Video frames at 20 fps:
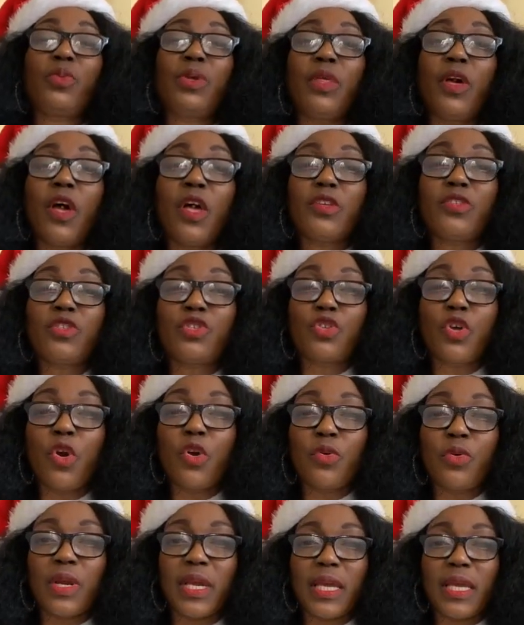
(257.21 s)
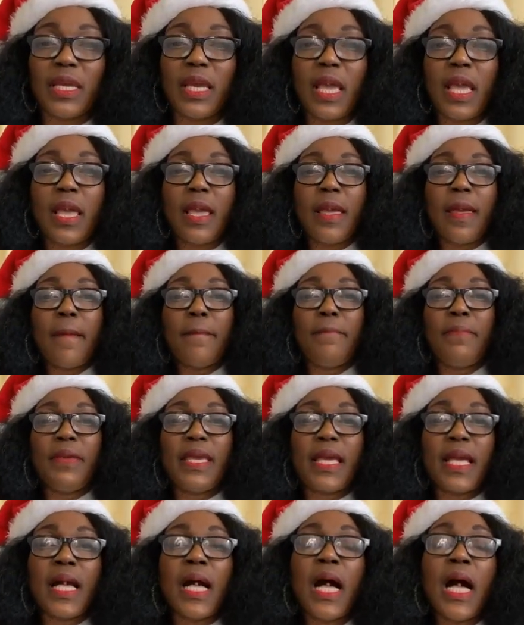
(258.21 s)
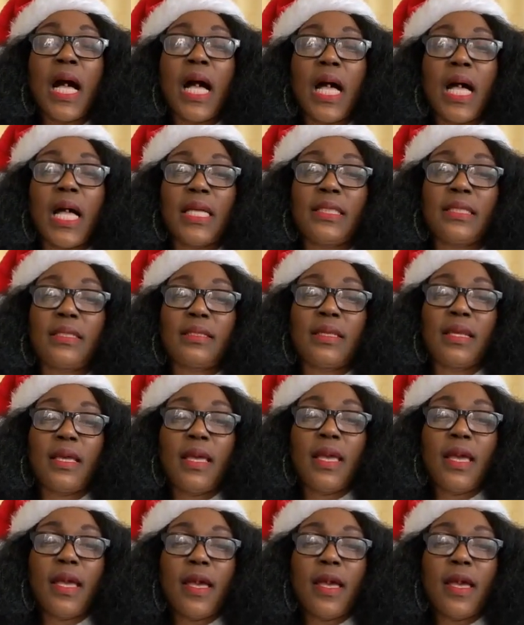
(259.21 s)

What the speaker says: with her story because